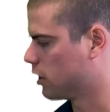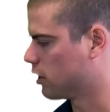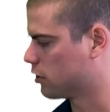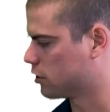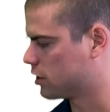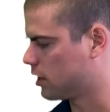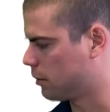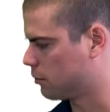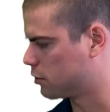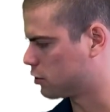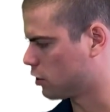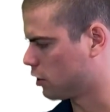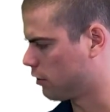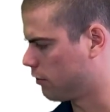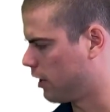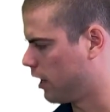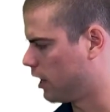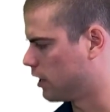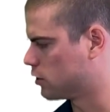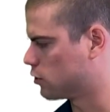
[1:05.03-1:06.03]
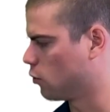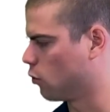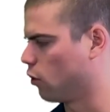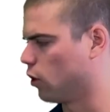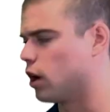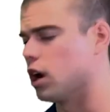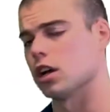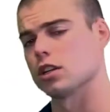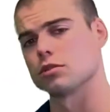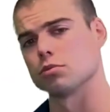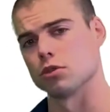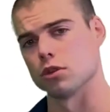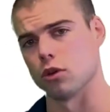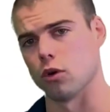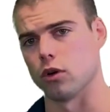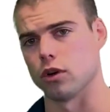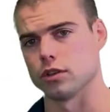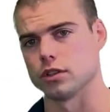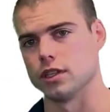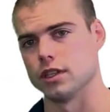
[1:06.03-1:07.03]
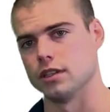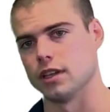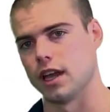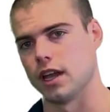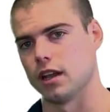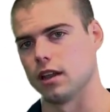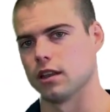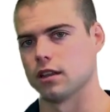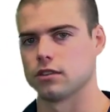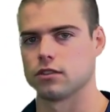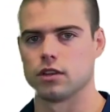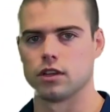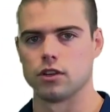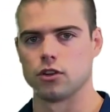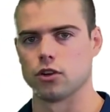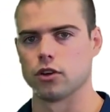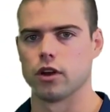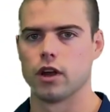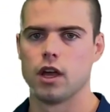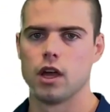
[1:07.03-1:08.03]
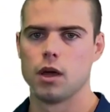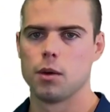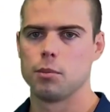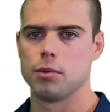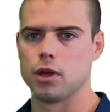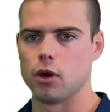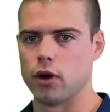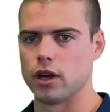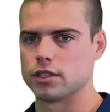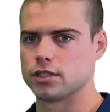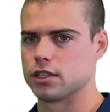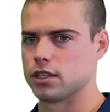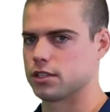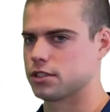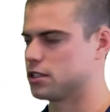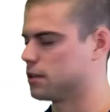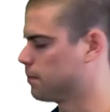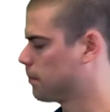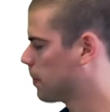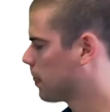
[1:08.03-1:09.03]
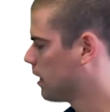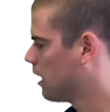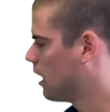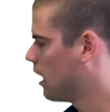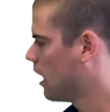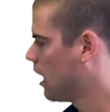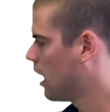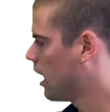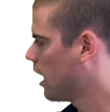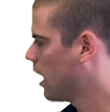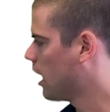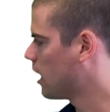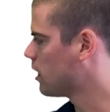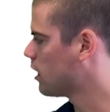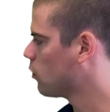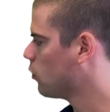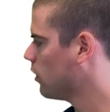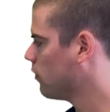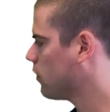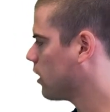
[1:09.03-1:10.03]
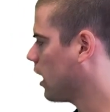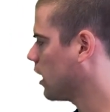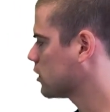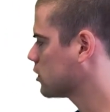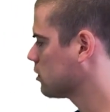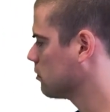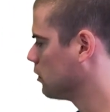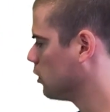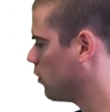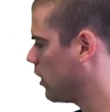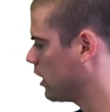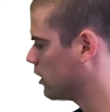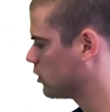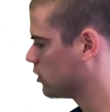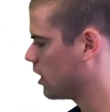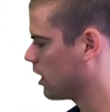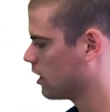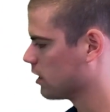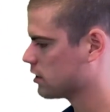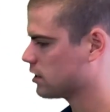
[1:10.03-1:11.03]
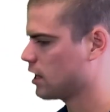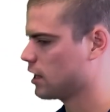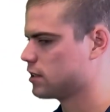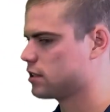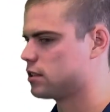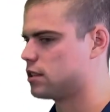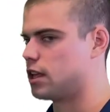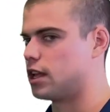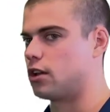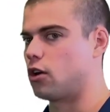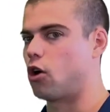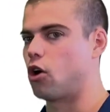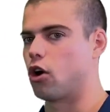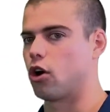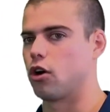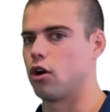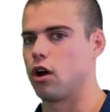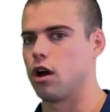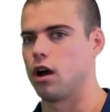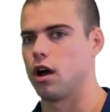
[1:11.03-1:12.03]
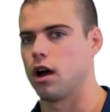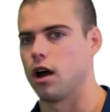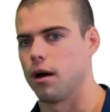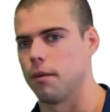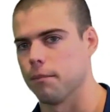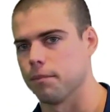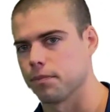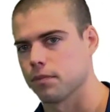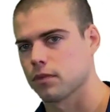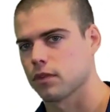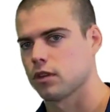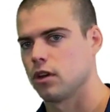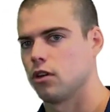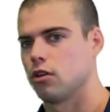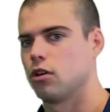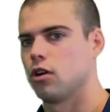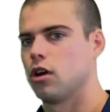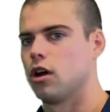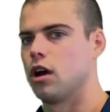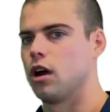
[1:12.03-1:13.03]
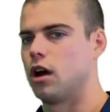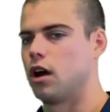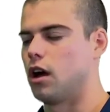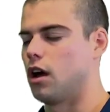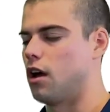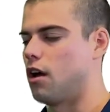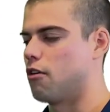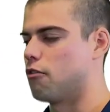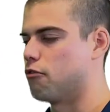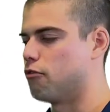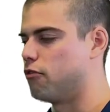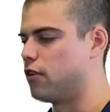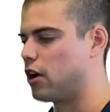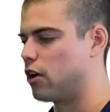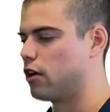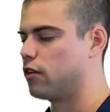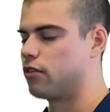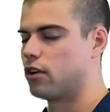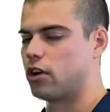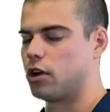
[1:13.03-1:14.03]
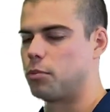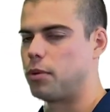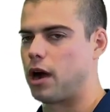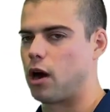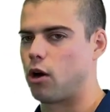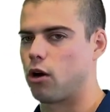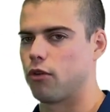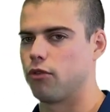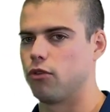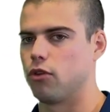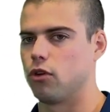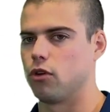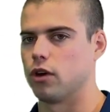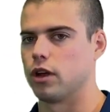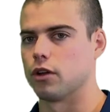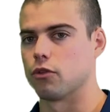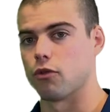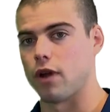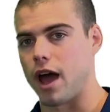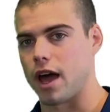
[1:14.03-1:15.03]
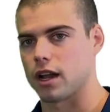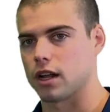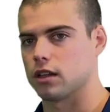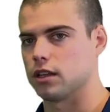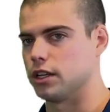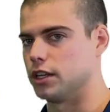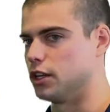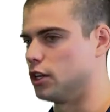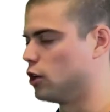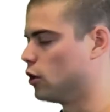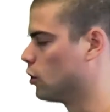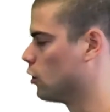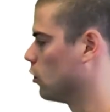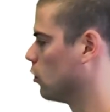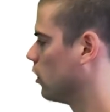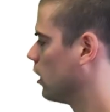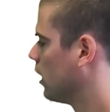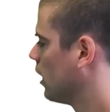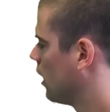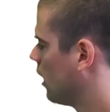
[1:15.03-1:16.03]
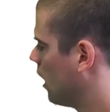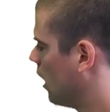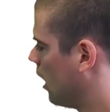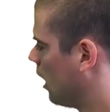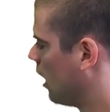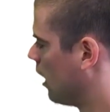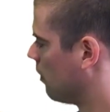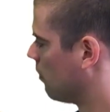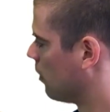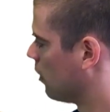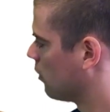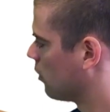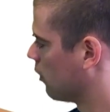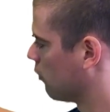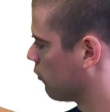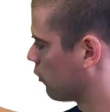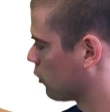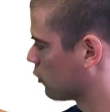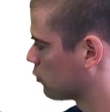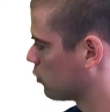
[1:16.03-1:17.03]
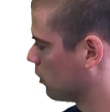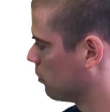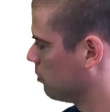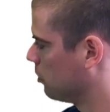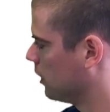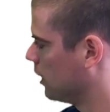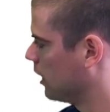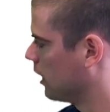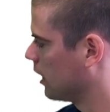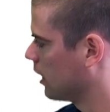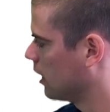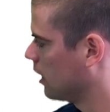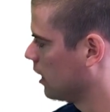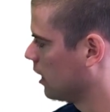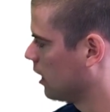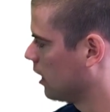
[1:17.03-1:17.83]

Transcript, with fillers: intercept surveys or customer loyalty data that's in your POS system. And then we've got some new age data sets that are very, very powerful and radically new. The first one being